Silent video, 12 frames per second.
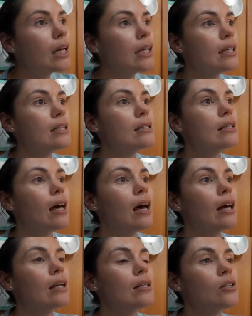is
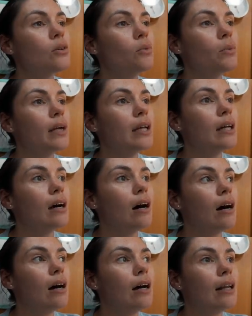that we
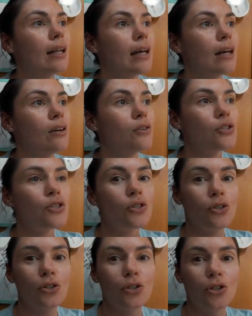are allowed
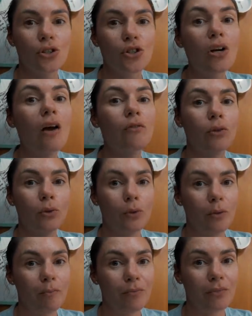to
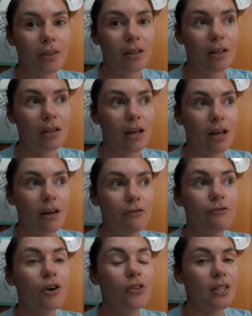travel uh,
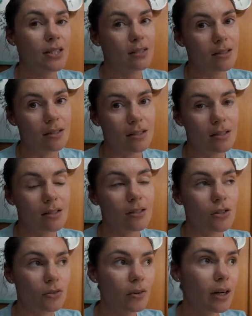further distances.
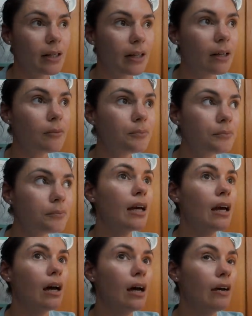So right now,
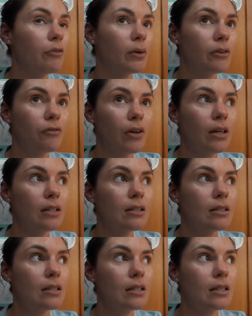uh, everyone in
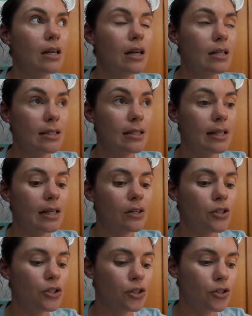France is
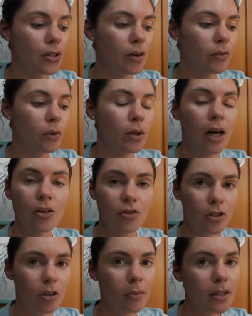allowed to travel
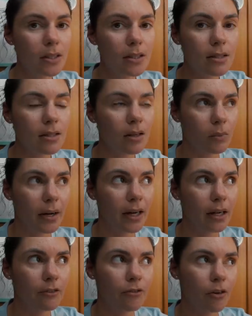100 kilometers
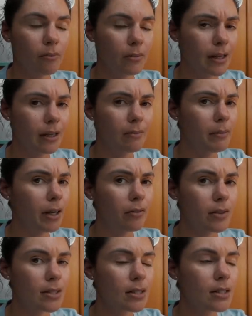away from their main
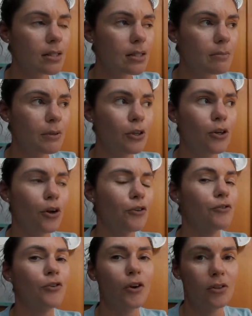residence, but
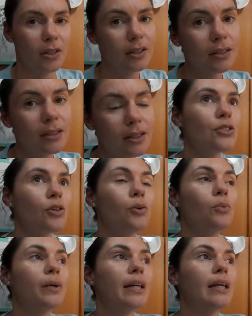no further.
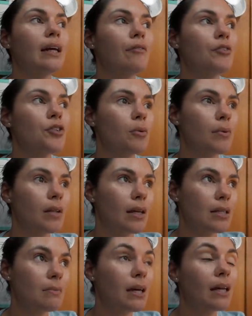So we have interpreted
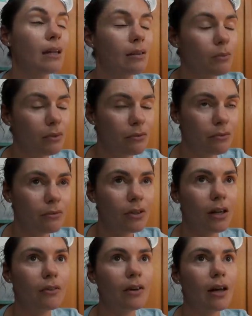that to mean, and we've
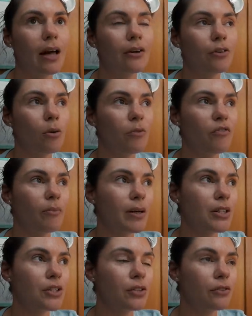kind of had
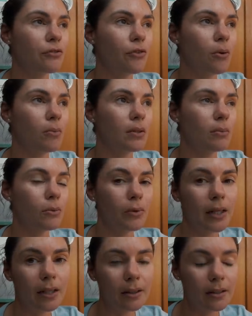confirmation from the
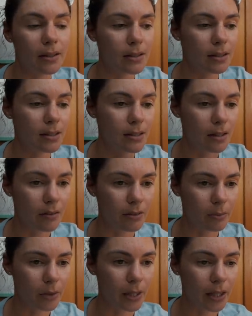marina, the staff at
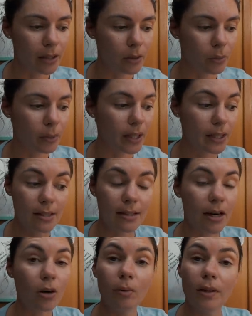the marina, that we can sail